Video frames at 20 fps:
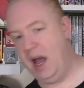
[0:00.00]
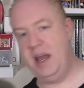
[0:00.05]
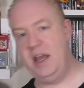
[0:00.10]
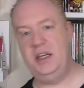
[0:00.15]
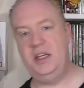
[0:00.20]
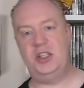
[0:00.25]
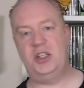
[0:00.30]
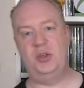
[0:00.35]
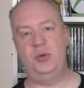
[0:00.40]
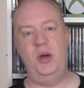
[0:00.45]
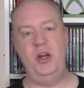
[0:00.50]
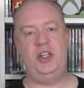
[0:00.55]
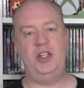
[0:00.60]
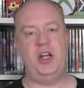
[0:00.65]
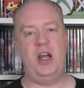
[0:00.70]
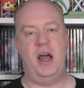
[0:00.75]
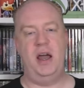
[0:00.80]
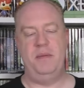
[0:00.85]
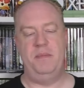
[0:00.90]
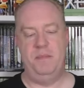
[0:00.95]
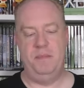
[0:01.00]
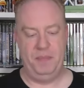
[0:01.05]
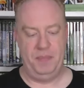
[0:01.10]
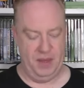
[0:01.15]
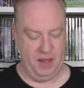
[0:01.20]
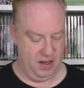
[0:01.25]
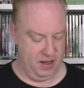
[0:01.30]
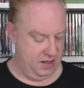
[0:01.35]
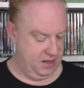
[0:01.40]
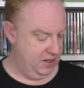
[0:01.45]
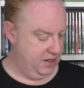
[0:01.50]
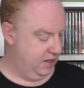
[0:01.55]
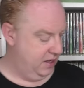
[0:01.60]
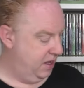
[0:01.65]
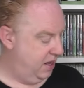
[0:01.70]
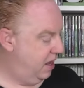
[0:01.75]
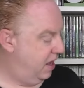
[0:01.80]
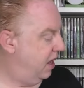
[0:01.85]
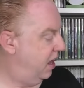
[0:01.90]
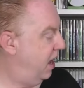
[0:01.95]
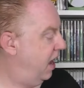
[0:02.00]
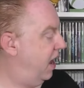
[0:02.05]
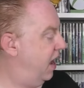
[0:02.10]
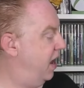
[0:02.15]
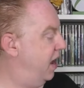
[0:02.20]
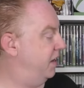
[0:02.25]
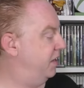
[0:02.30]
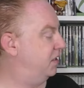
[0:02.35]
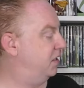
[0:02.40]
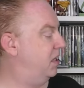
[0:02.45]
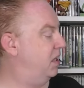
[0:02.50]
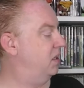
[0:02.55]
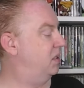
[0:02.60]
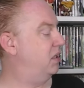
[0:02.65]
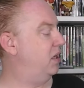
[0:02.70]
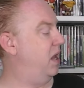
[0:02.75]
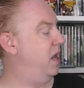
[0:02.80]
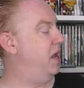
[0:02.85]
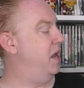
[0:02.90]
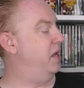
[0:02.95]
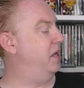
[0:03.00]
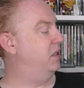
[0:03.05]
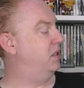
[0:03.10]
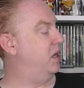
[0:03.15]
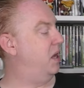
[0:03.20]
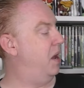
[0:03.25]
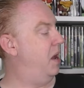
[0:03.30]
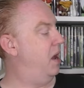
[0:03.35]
a Switch game. And this is